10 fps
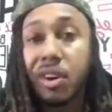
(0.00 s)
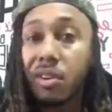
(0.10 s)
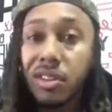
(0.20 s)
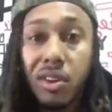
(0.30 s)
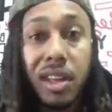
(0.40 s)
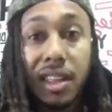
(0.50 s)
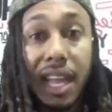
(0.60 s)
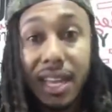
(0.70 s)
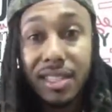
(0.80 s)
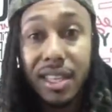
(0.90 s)
Don't,
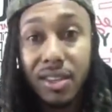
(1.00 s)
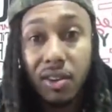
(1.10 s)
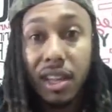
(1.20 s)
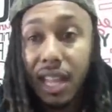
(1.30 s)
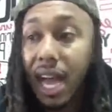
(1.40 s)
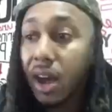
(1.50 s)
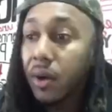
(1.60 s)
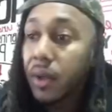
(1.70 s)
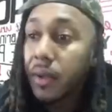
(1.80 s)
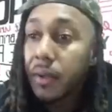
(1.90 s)
like I said, don't allow